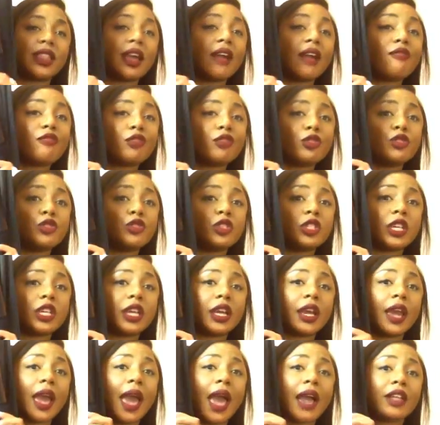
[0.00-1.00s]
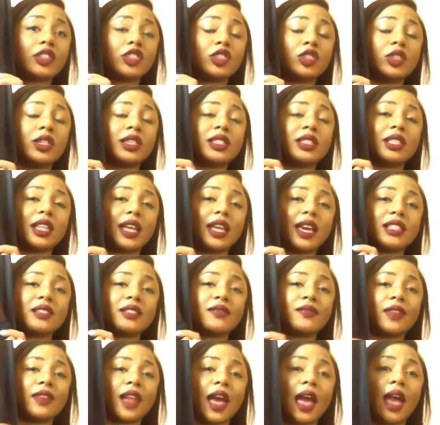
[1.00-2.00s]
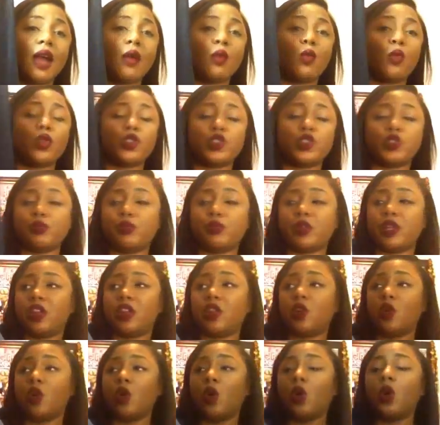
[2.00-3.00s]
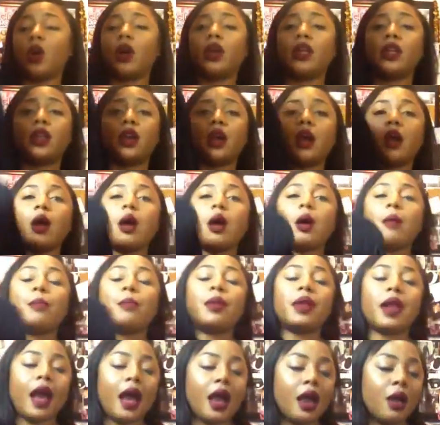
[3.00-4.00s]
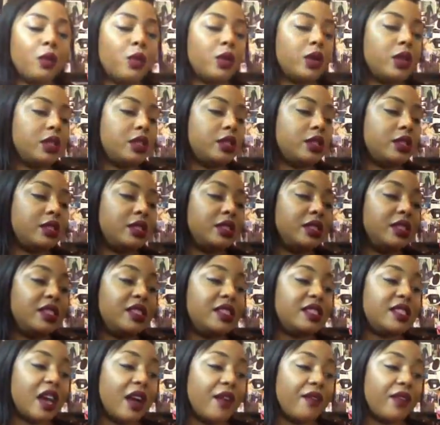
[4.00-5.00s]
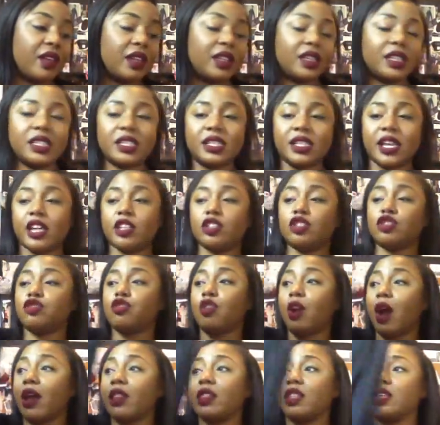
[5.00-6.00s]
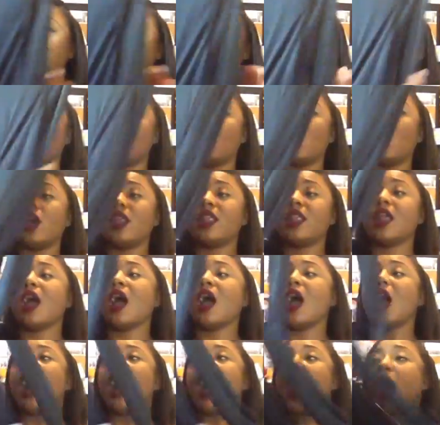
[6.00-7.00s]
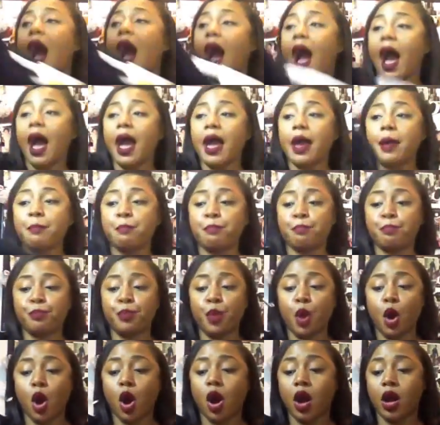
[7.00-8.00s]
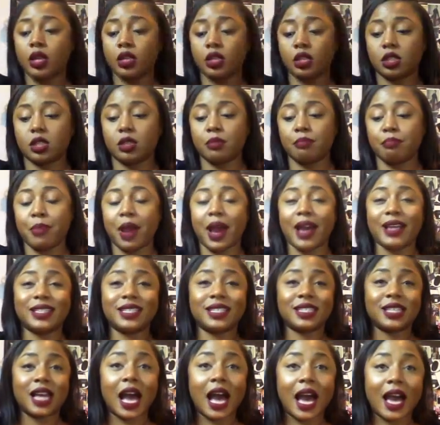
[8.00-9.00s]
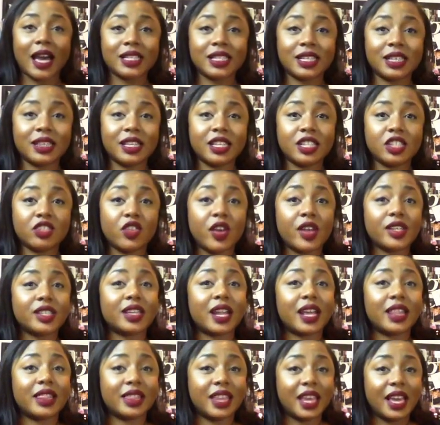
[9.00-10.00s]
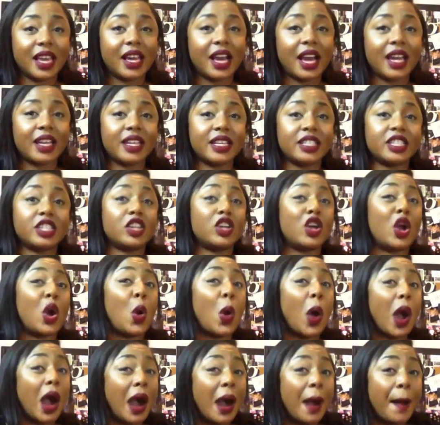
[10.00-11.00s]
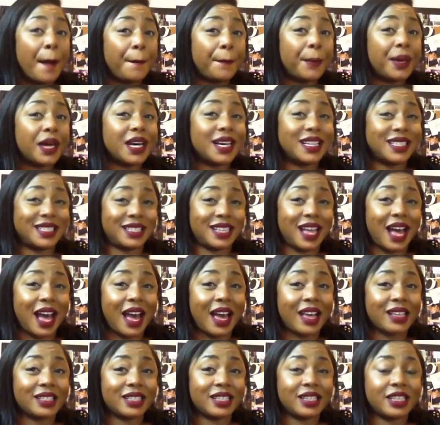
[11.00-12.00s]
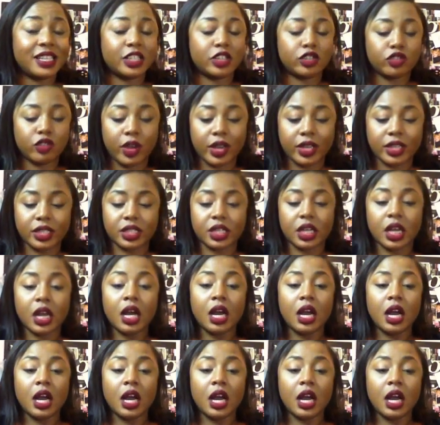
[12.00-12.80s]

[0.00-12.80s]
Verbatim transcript: That rouging actually lays flat once you put it on. But I would definitely say try this on. I bought my size in this dress, and I think I need to go up a size in this dress.